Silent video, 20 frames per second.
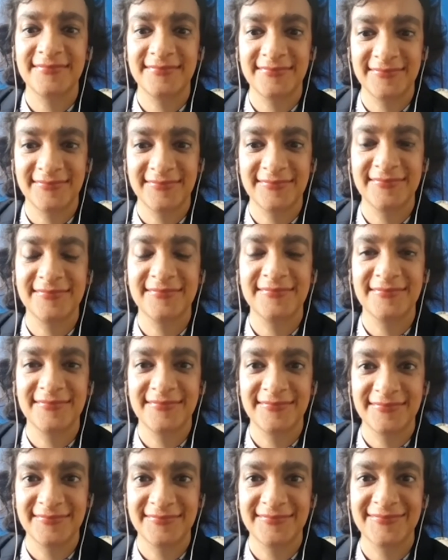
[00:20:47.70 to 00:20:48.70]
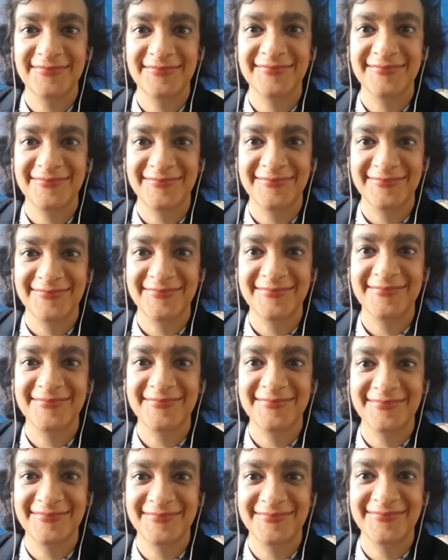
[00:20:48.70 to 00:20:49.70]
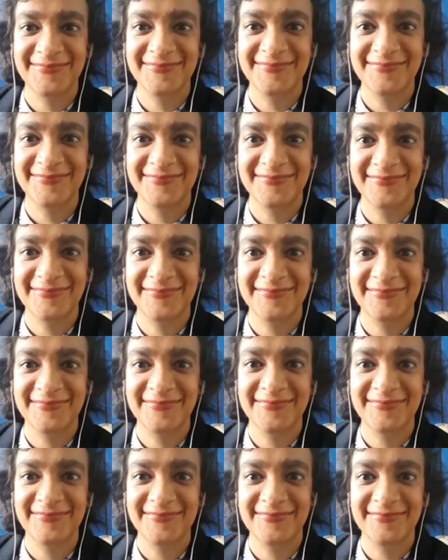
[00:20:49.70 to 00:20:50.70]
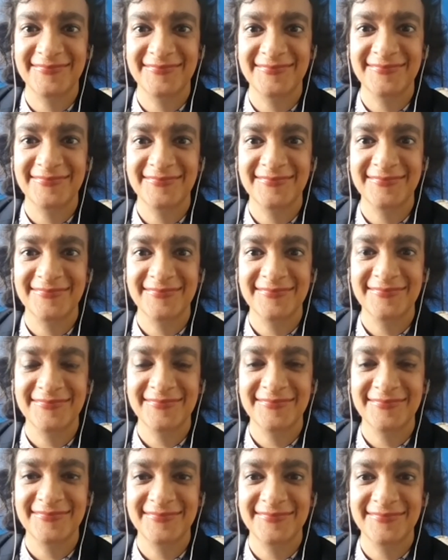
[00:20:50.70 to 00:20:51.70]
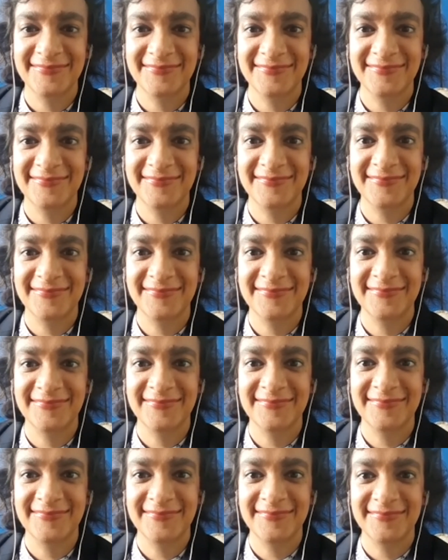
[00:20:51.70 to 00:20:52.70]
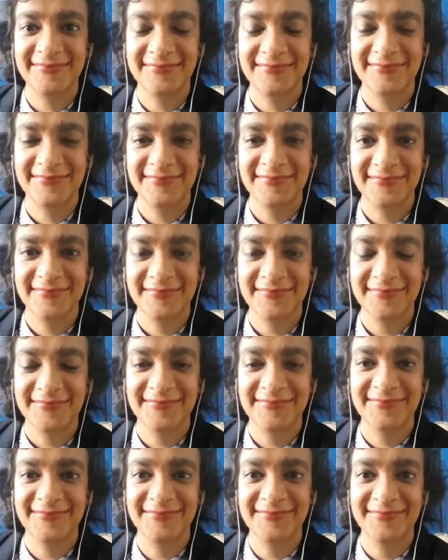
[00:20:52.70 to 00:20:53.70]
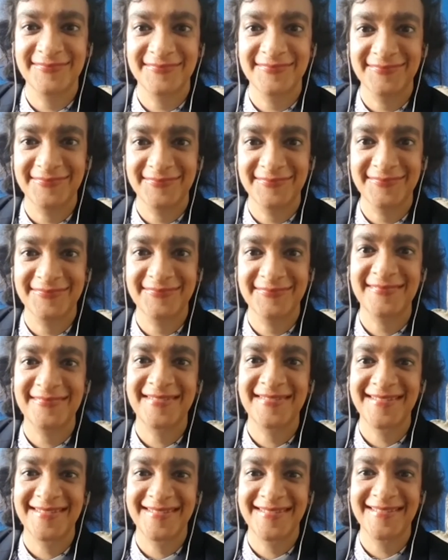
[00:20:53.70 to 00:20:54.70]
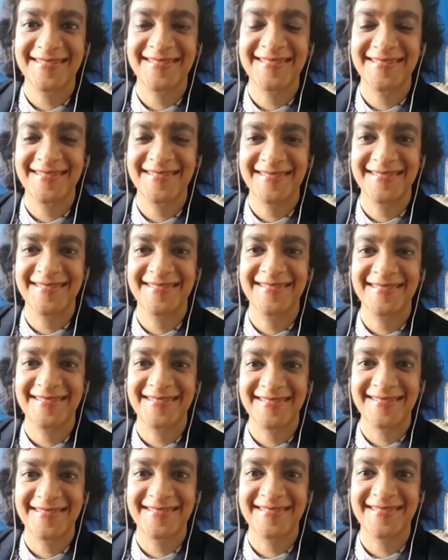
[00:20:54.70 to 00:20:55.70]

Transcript: This person isn't speaking.